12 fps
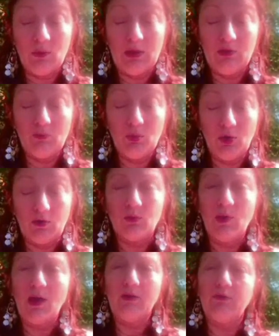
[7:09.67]
to read your books.
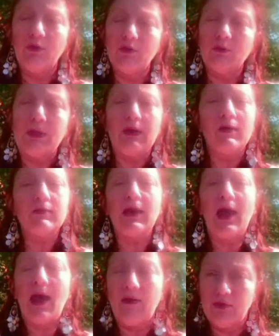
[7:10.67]
Well, first, because I
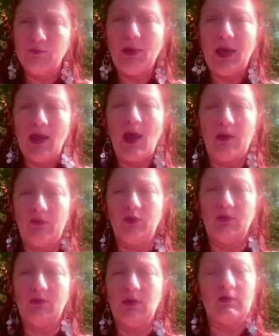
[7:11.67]
have to buy cat
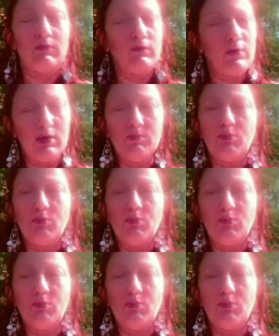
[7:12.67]
food. It's very